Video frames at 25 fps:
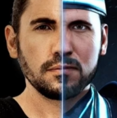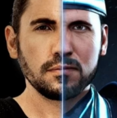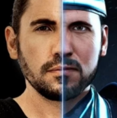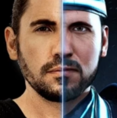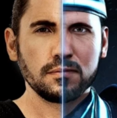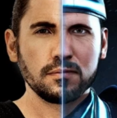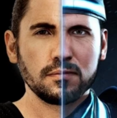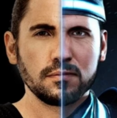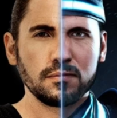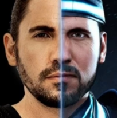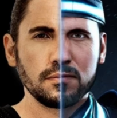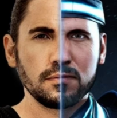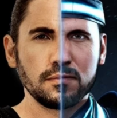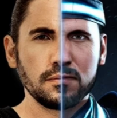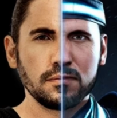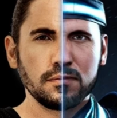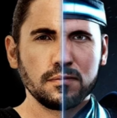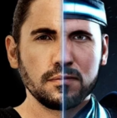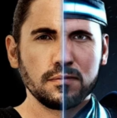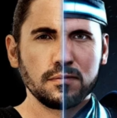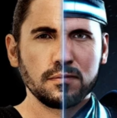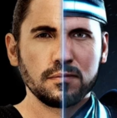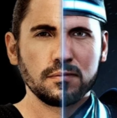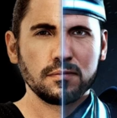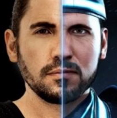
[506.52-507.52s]

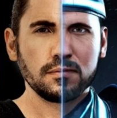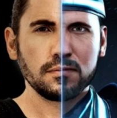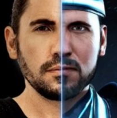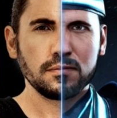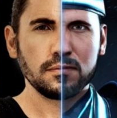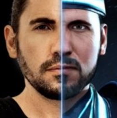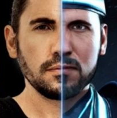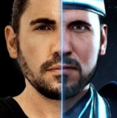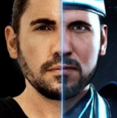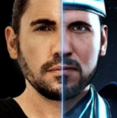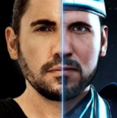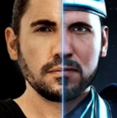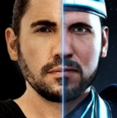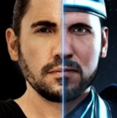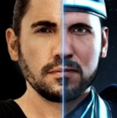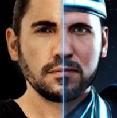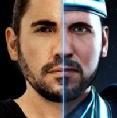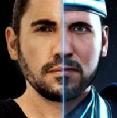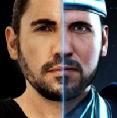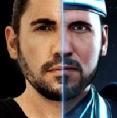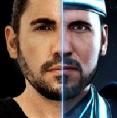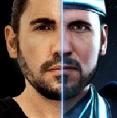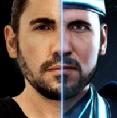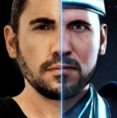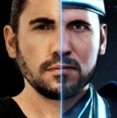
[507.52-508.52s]

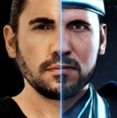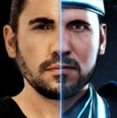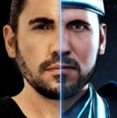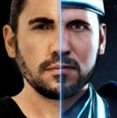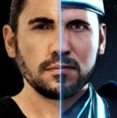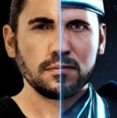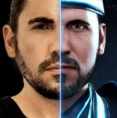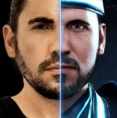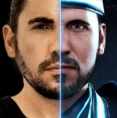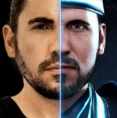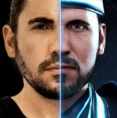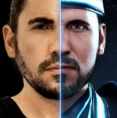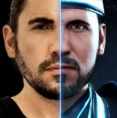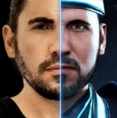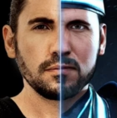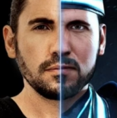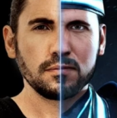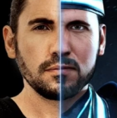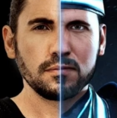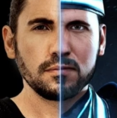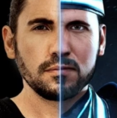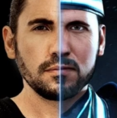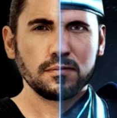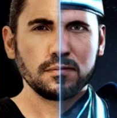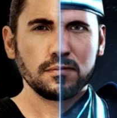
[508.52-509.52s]

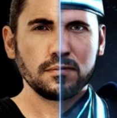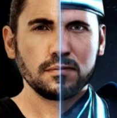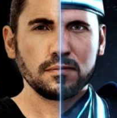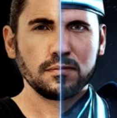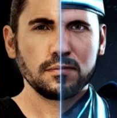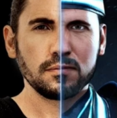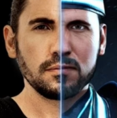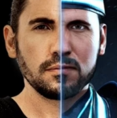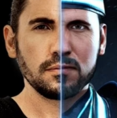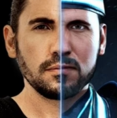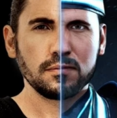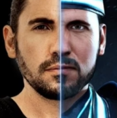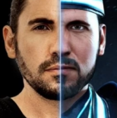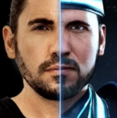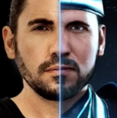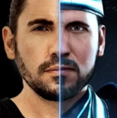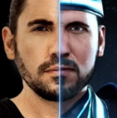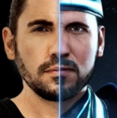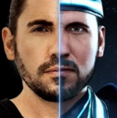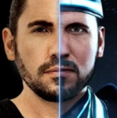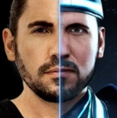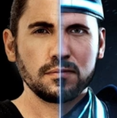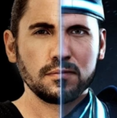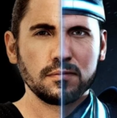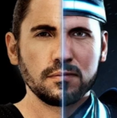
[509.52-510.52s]

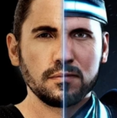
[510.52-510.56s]
No words are spoken by the person on screen.